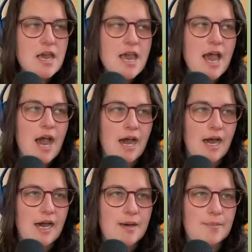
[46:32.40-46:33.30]

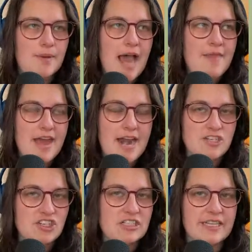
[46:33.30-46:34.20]
And then I
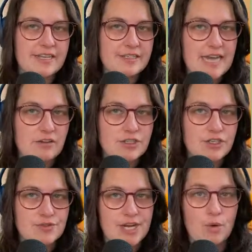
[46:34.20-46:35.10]
just linked out
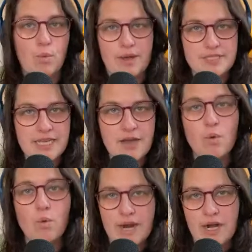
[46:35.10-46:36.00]
to their website
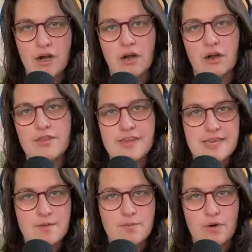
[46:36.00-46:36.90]
where the
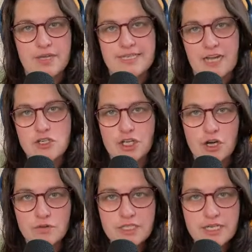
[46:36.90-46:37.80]
ebook is actually
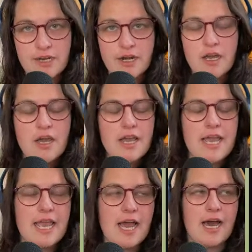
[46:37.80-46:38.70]
hosted.
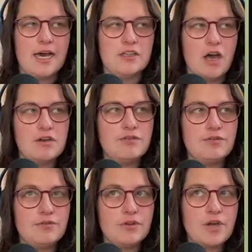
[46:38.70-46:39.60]
A lot
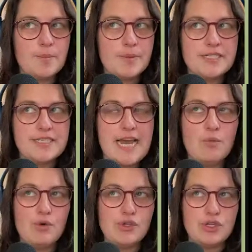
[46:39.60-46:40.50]
of companies now
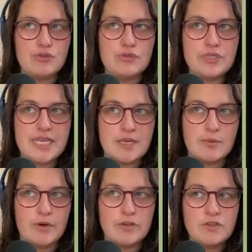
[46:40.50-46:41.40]
will use
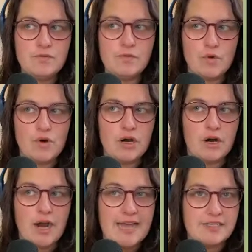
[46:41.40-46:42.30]
ebooks
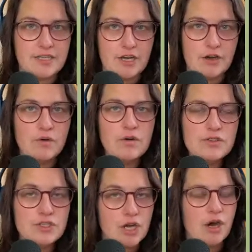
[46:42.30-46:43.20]
for SEO.
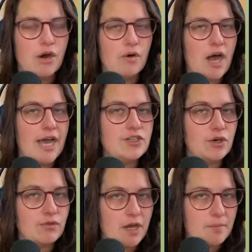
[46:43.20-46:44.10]
So I
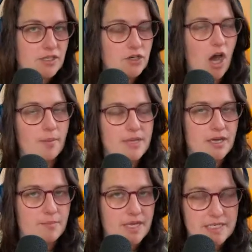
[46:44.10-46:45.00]
don't recommend copying
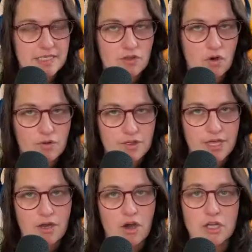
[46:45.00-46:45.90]
and pasting the whole
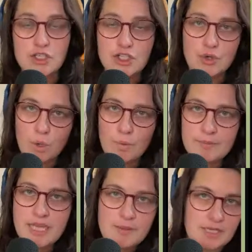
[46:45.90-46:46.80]
thing onto your
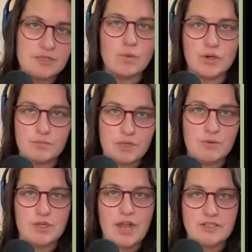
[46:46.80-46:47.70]
website because it will compete
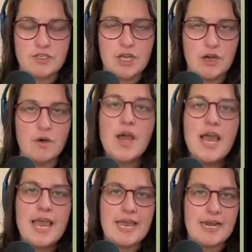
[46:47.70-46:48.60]
with their SEO
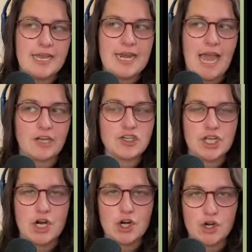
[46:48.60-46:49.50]
and it can
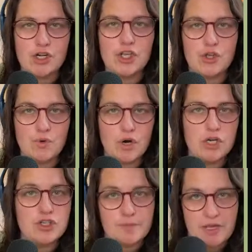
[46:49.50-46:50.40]
actually hurt your
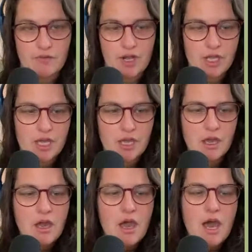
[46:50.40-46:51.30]
domain ranking.
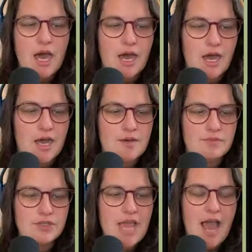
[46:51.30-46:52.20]

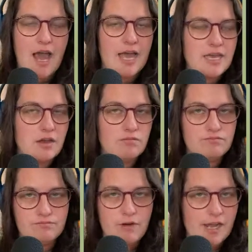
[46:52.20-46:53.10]
So yeah, I
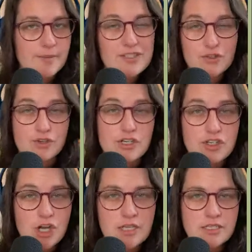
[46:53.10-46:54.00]
recommend
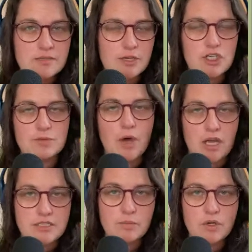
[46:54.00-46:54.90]
screenshots as much as
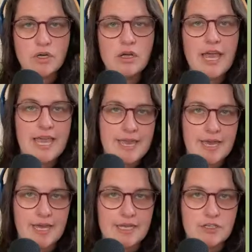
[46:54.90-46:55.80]
possible
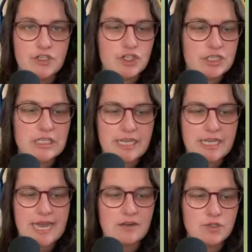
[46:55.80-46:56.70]
and just
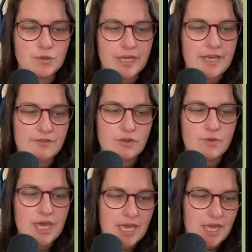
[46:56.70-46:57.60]
linking out to it if you
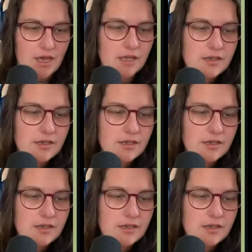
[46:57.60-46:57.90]
can.